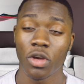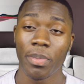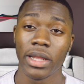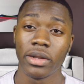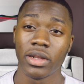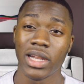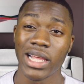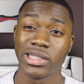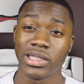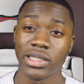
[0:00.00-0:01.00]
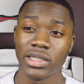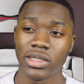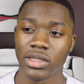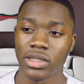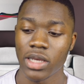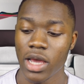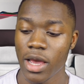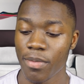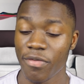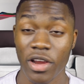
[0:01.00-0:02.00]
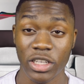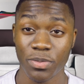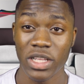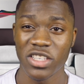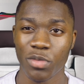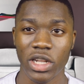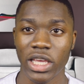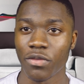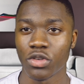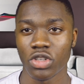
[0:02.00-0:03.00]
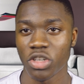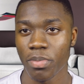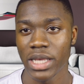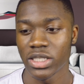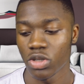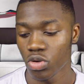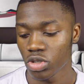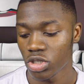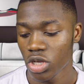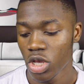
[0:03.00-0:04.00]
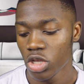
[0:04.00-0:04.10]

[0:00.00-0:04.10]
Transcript: of top-end lenses very expensive, but they give you such amazing looks.